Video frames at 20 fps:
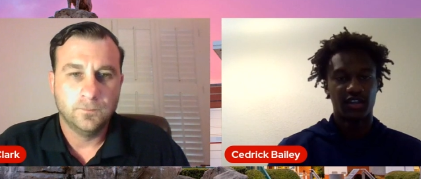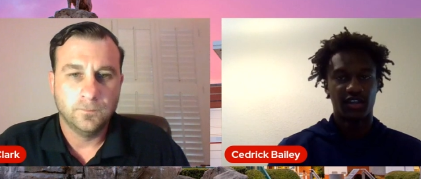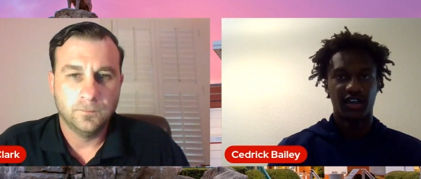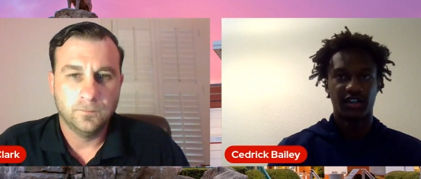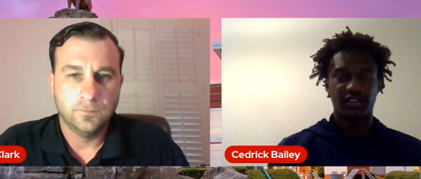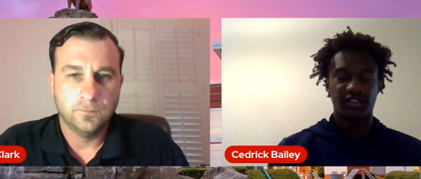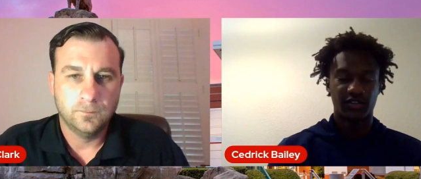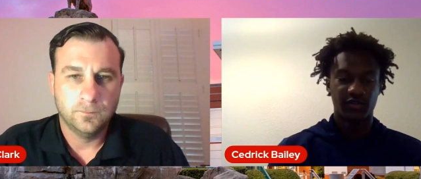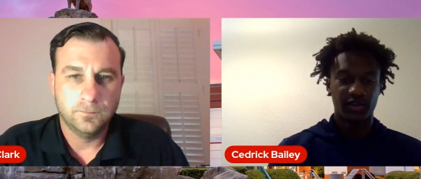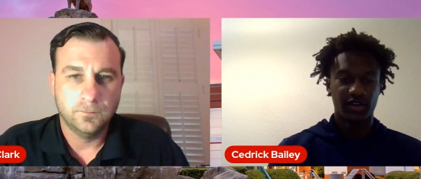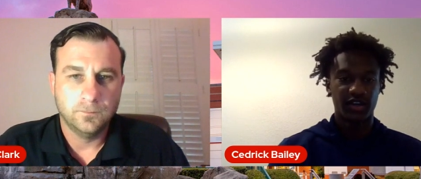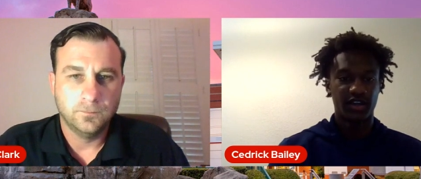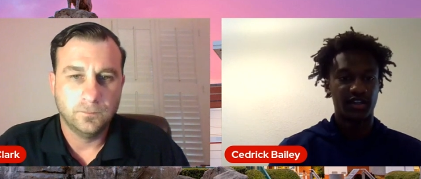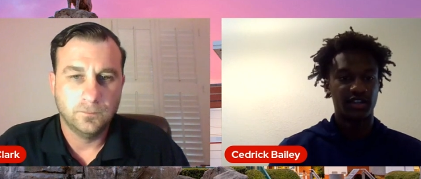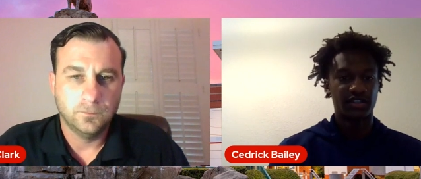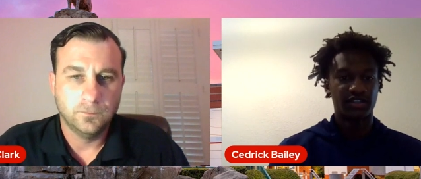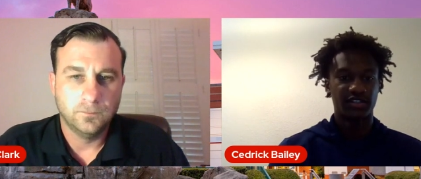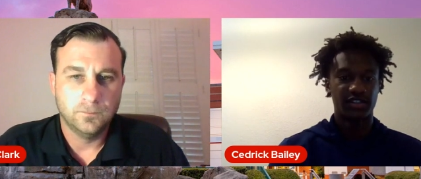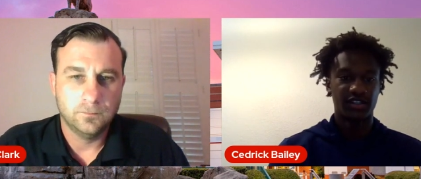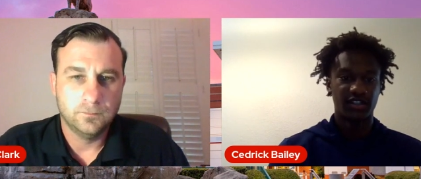Speaker 1: like Terrell
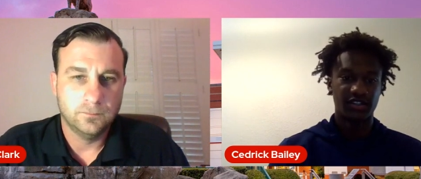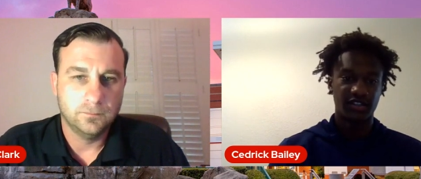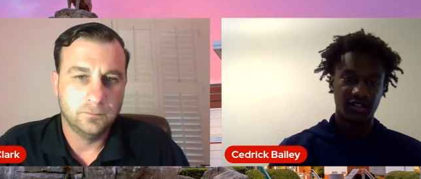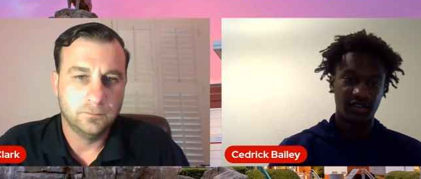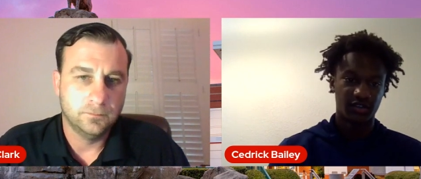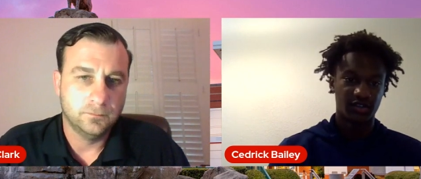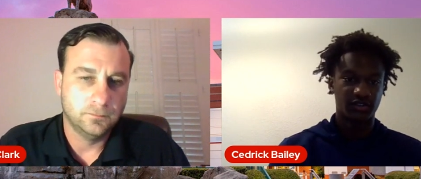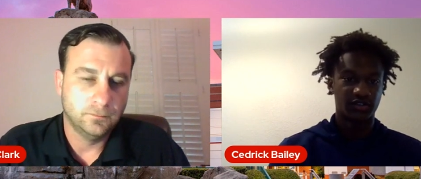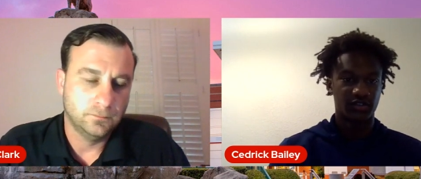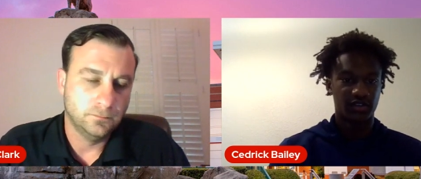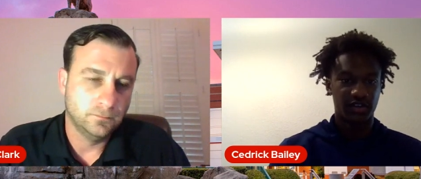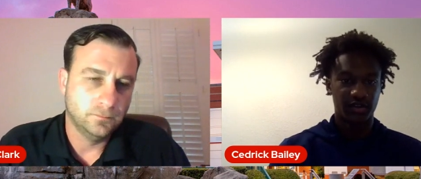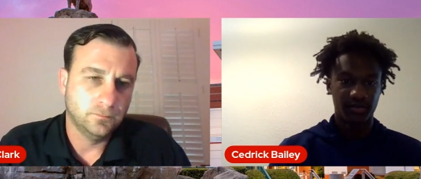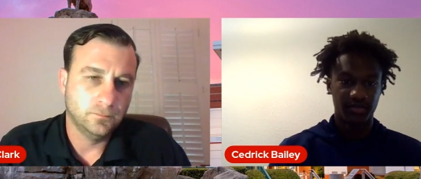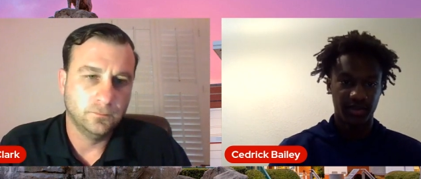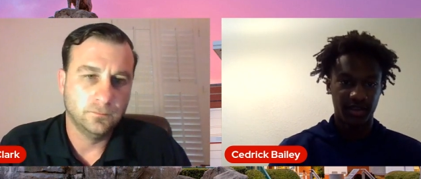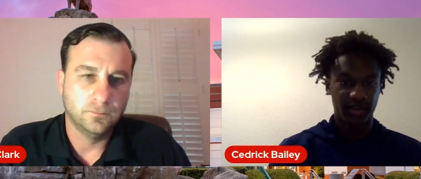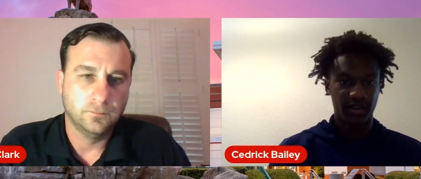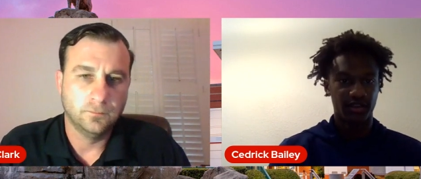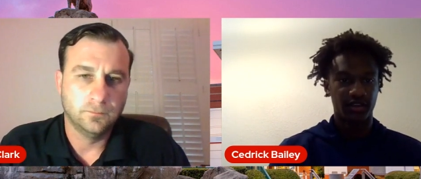Anderson, you know, Jordan
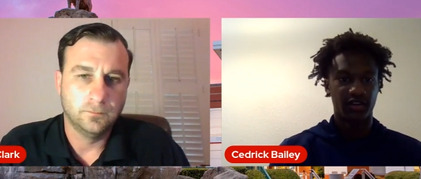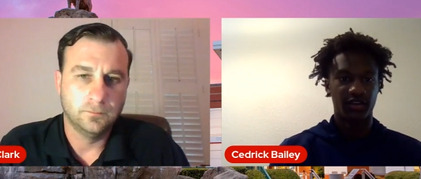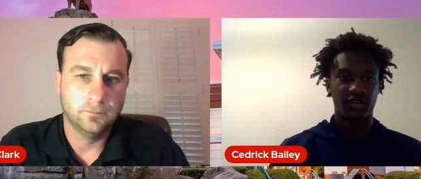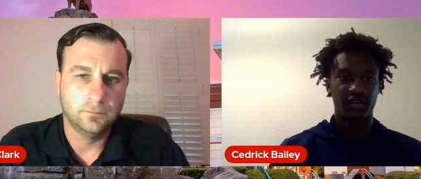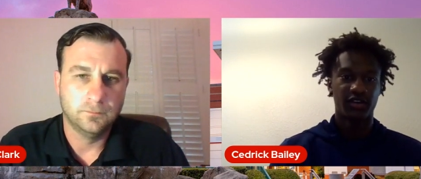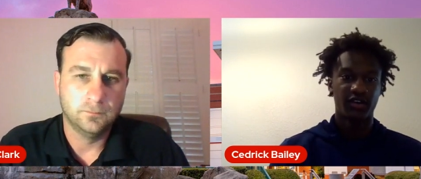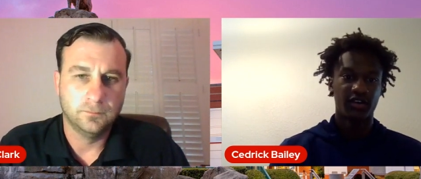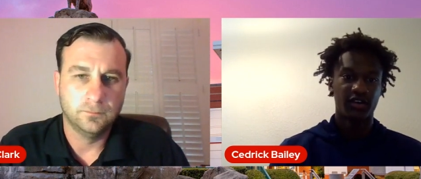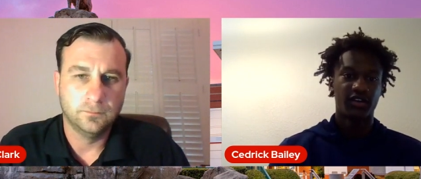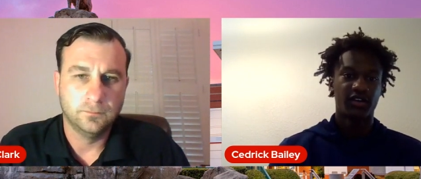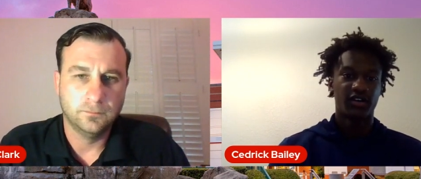Playler,